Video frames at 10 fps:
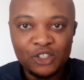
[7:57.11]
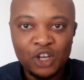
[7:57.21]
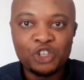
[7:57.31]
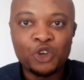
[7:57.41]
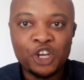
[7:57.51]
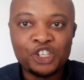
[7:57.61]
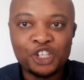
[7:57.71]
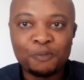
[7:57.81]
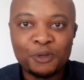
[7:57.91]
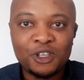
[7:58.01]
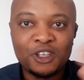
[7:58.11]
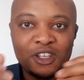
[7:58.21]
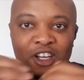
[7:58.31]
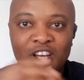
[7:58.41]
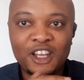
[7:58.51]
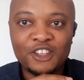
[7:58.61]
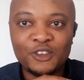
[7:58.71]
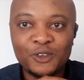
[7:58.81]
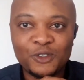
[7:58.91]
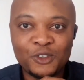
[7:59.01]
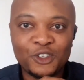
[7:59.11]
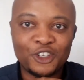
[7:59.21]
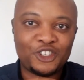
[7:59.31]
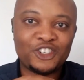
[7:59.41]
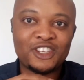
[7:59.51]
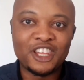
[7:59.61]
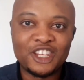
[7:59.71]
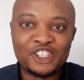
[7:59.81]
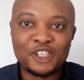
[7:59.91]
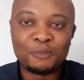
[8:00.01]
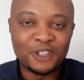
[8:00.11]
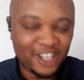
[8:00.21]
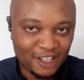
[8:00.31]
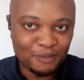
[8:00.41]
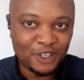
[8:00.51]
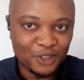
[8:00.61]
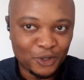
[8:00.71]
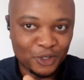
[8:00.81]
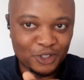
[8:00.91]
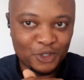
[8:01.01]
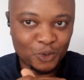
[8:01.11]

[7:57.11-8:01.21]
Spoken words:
you're a GP, and I know you're not just like a GP like me who